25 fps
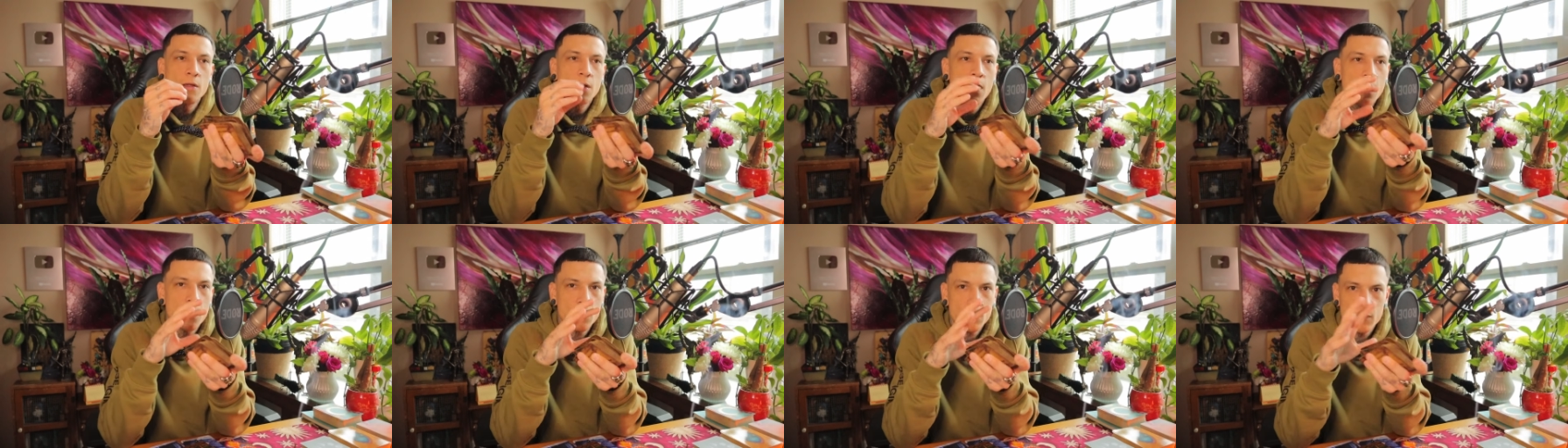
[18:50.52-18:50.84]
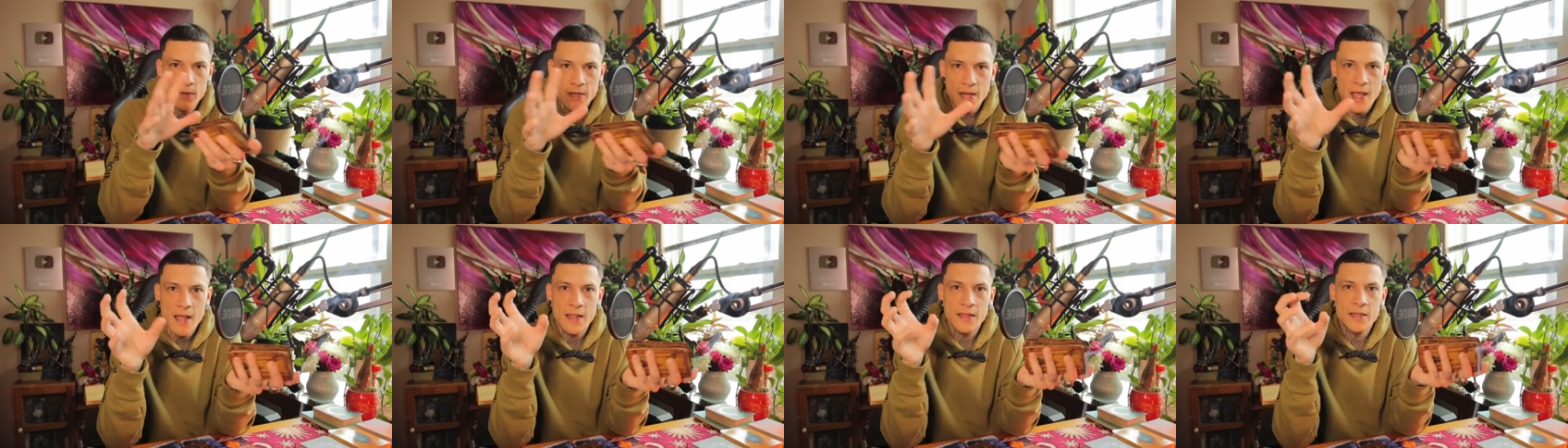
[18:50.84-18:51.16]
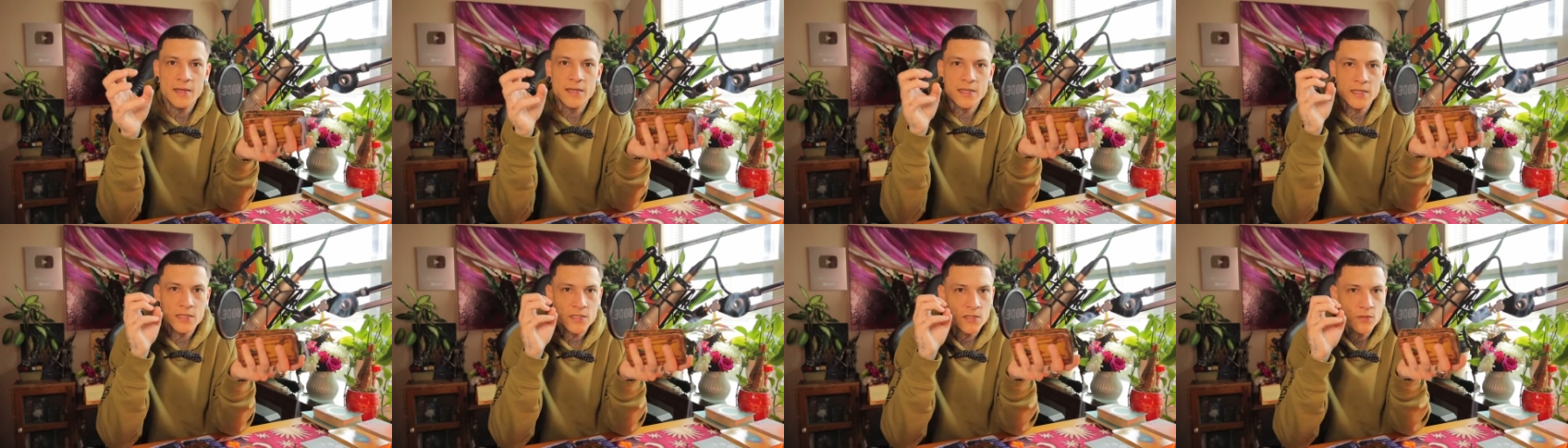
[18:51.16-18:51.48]
our
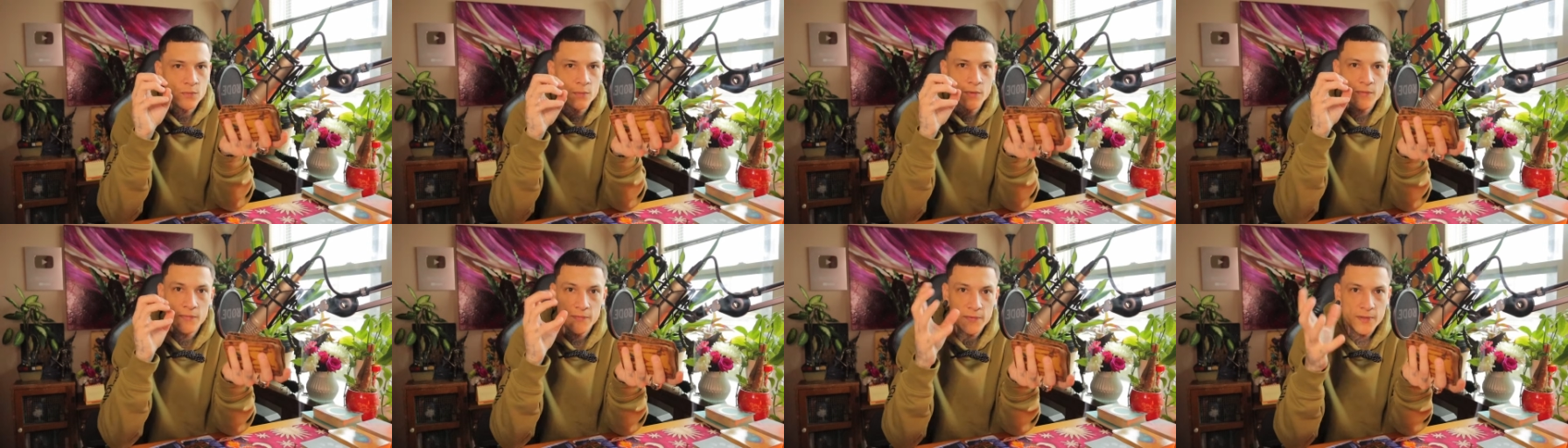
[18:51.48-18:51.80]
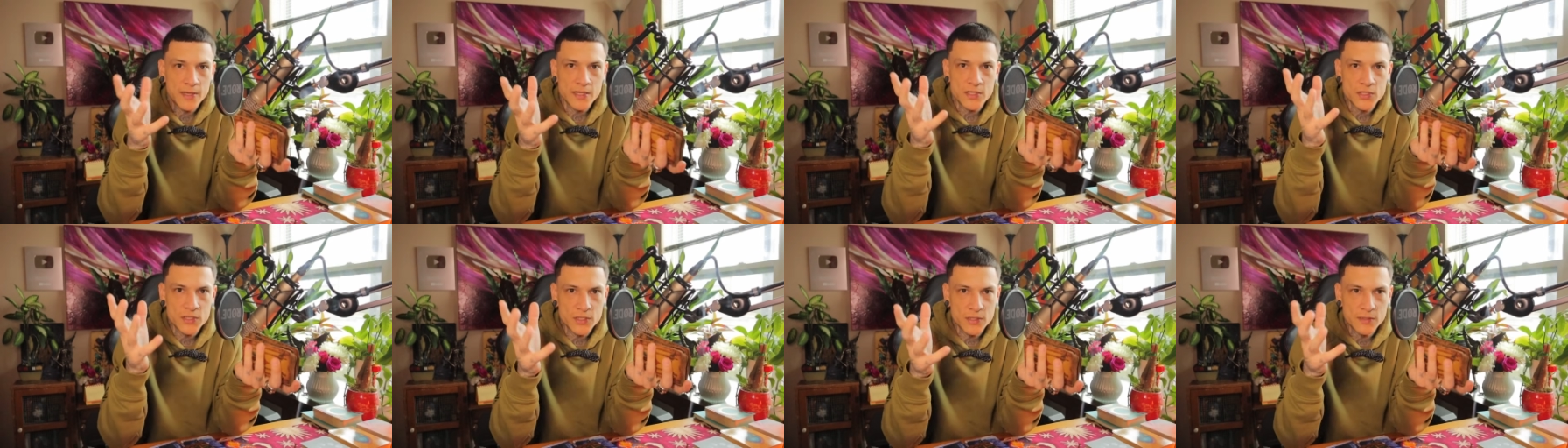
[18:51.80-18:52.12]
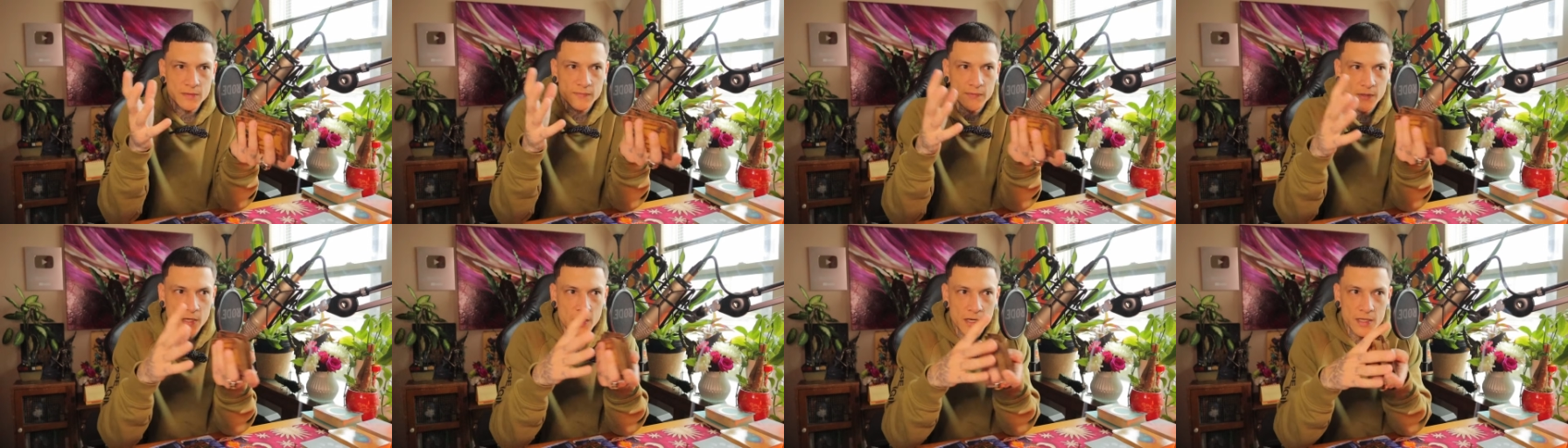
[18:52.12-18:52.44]
reality is a reflection
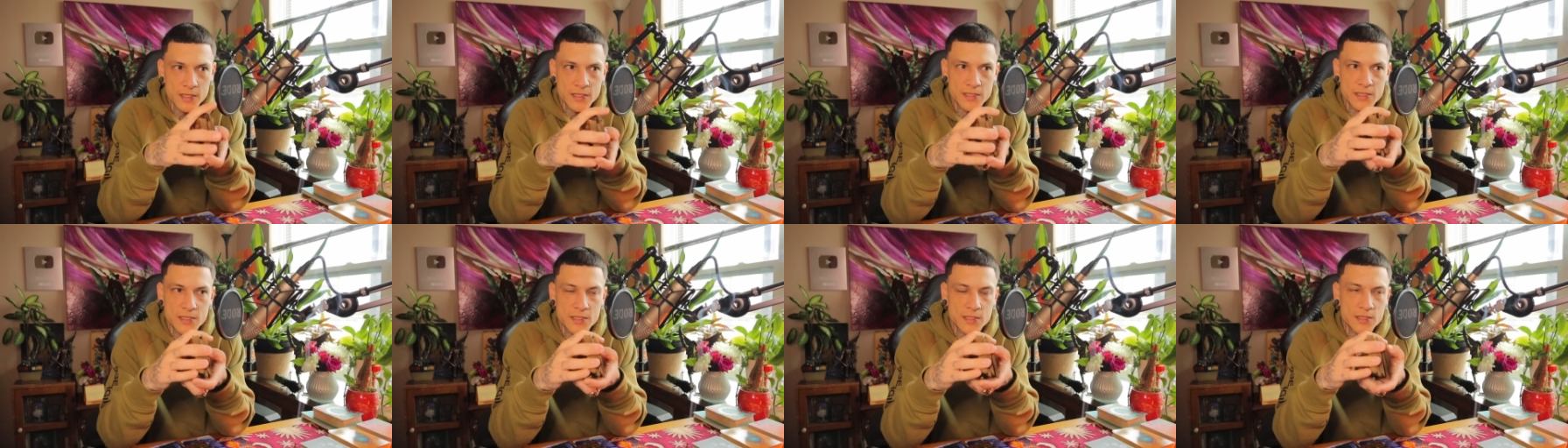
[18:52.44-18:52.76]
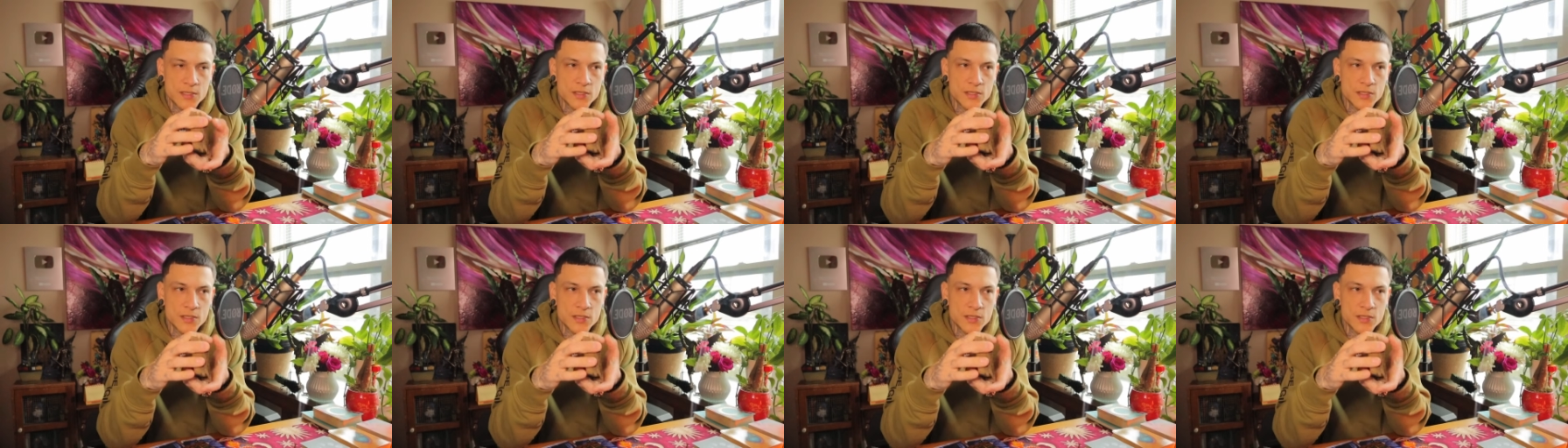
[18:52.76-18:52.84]
of us.